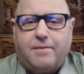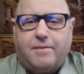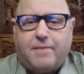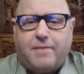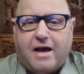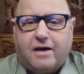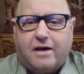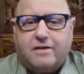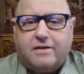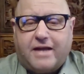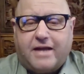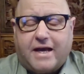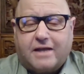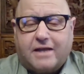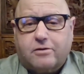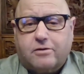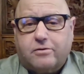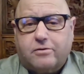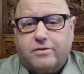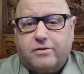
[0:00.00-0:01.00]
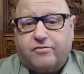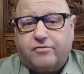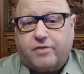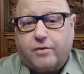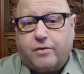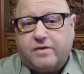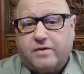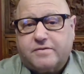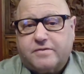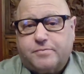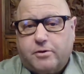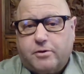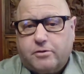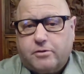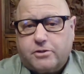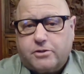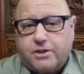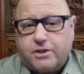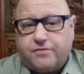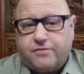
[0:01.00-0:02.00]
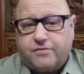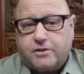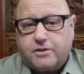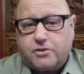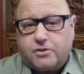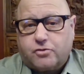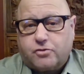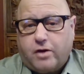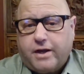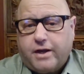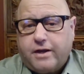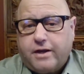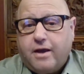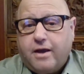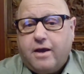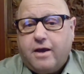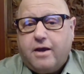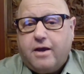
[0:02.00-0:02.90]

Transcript: I'm Alan Adler, the FreightWaves Bureau Chief in Detroit.